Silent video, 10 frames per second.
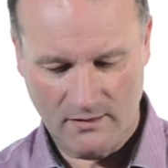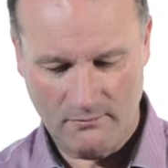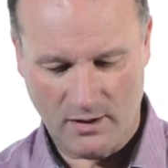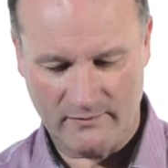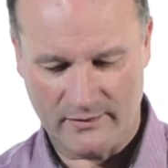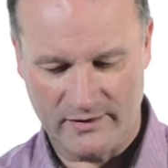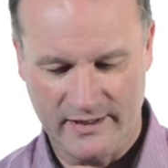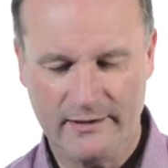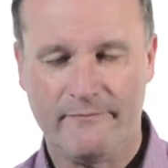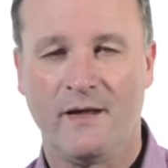Pop that one
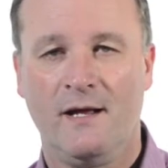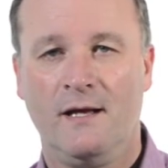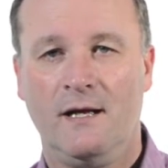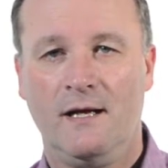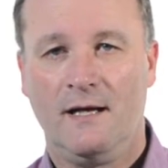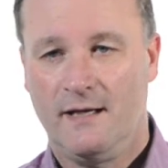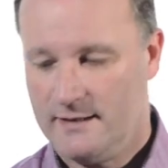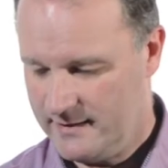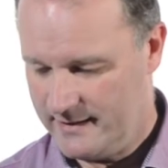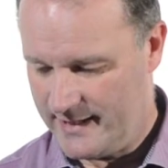there.
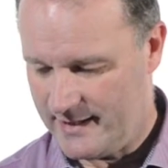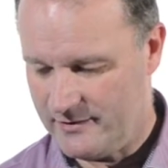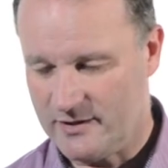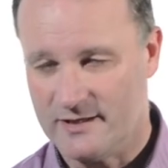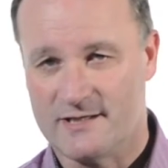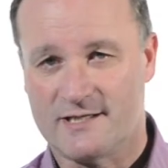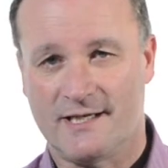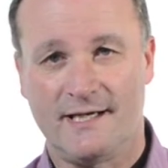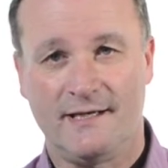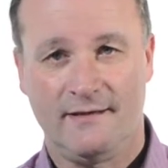Now you're going to
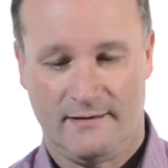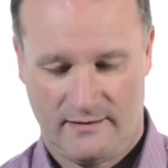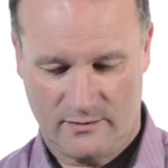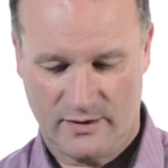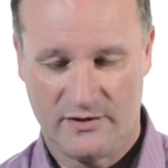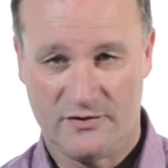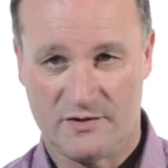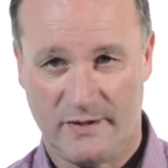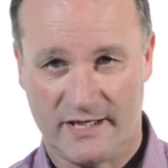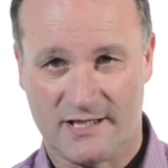say the one you
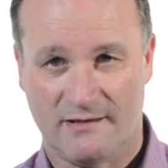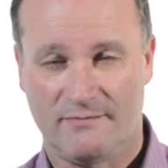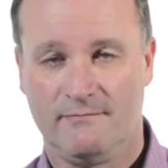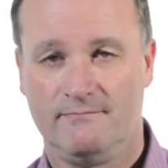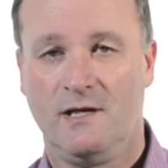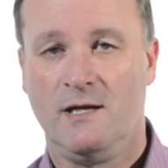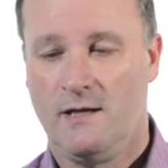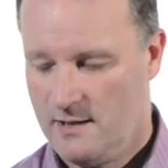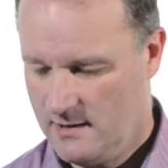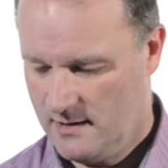just picked up.
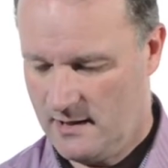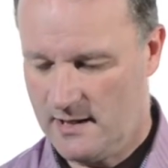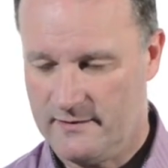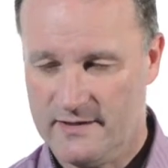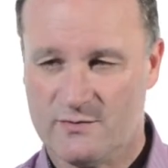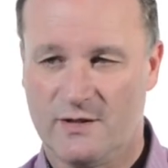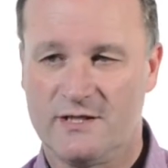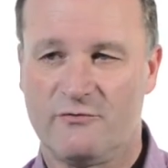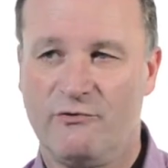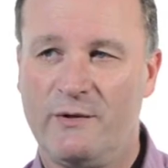This one
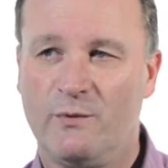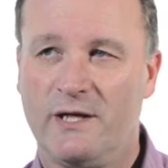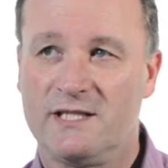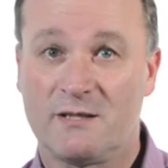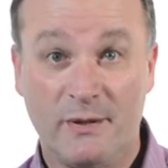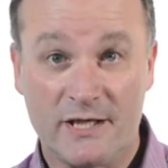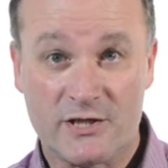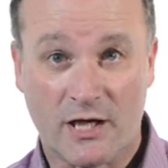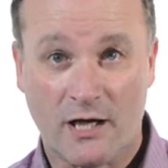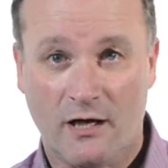is a red one, it's a
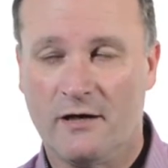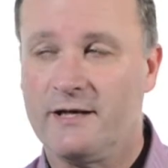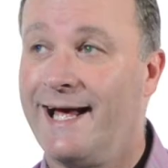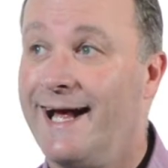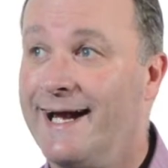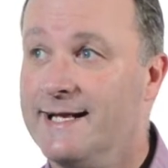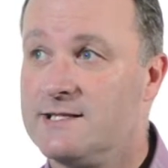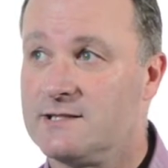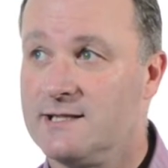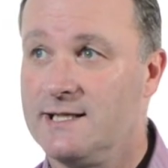picture card, and
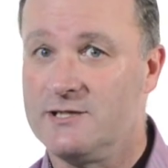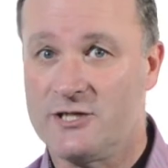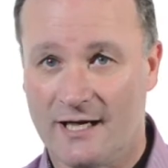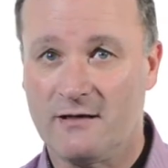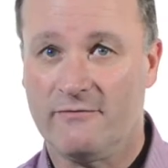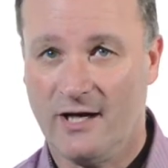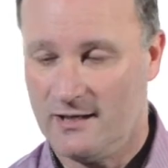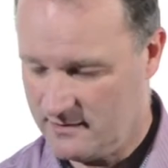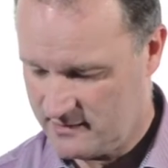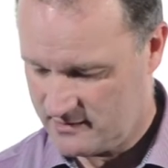it's the Jack of
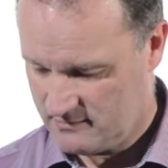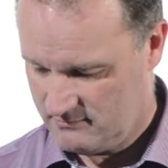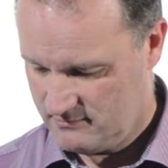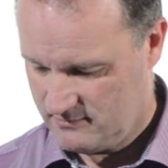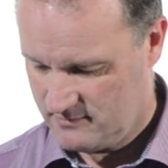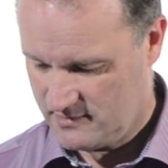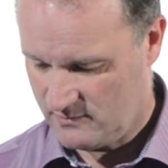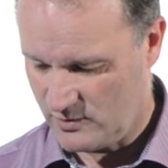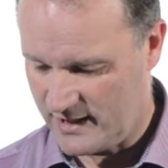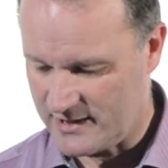hearts.
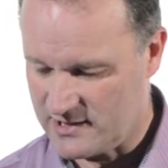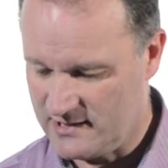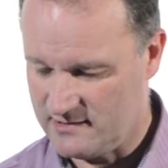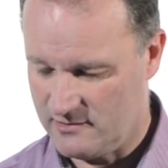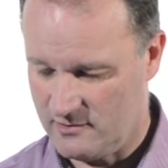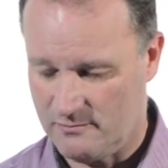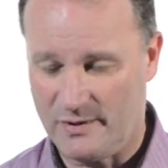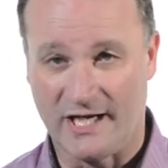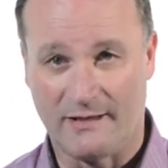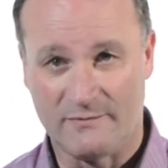And what actually is, you're
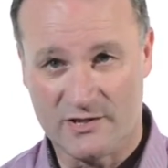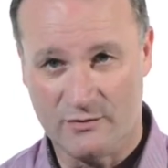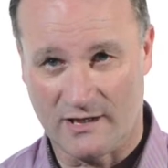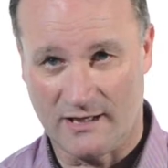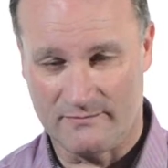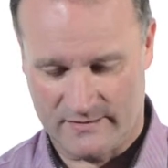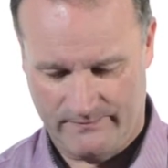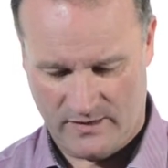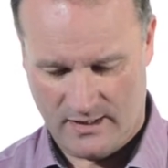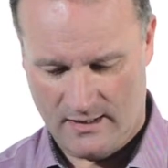picking up the 2 of clubs.
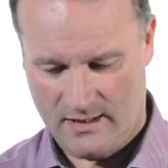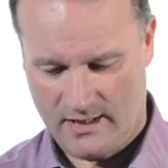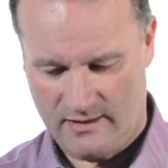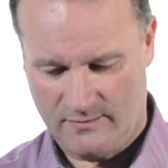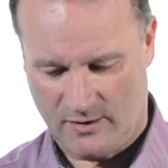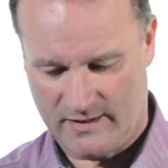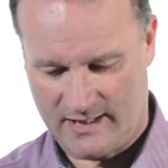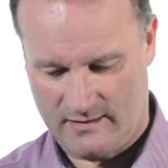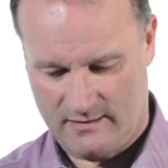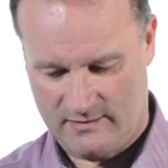And you pop
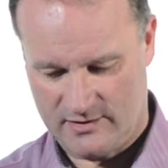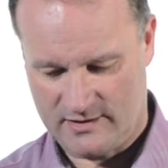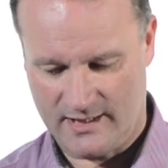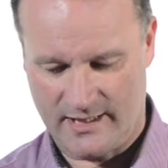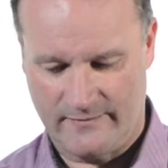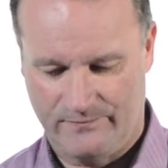that just there.